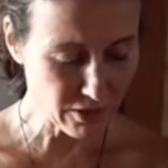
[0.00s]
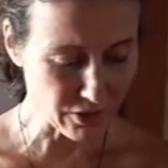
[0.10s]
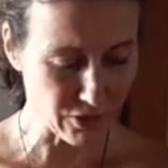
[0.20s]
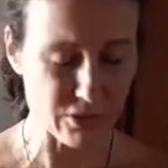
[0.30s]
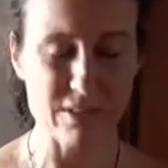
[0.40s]
you
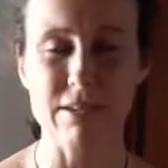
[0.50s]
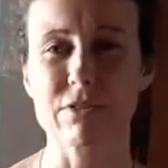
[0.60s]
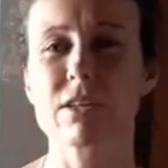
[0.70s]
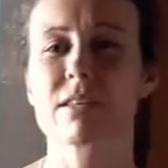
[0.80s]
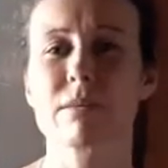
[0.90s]
know, because I've
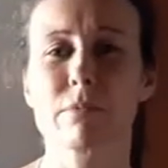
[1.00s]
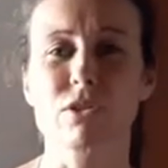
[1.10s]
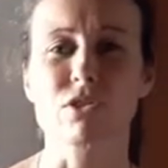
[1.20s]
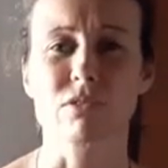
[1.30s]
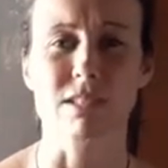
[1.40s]
got the
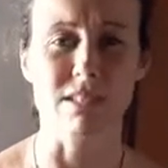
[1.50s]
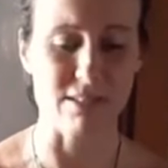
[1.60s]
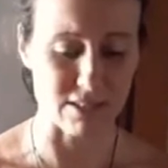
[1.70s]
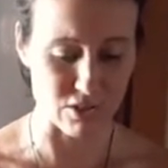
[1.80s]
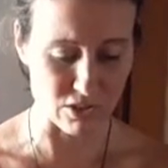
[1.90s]
emotional
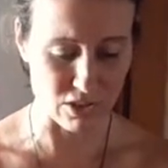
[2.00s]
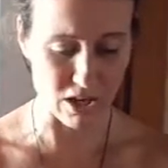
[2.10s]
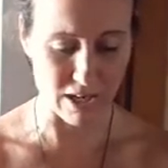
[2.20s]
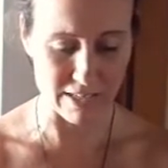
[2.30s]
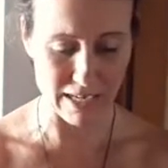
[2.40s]
indecision
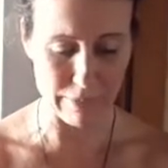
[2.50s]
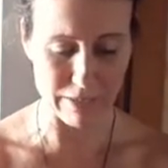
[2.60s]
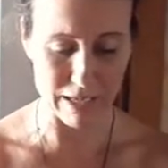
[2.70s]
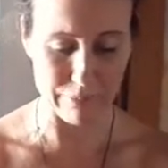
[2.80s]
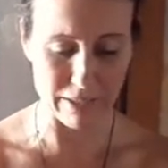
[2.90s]
card
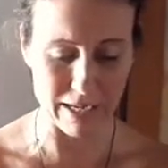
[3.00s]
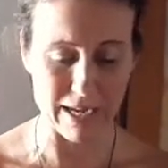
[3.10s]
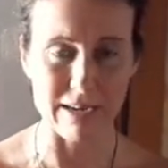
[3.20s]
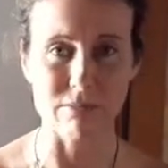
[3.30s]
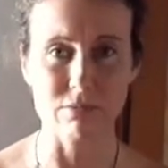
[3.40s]
coming up
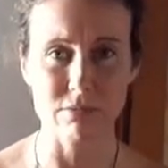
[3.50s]
again.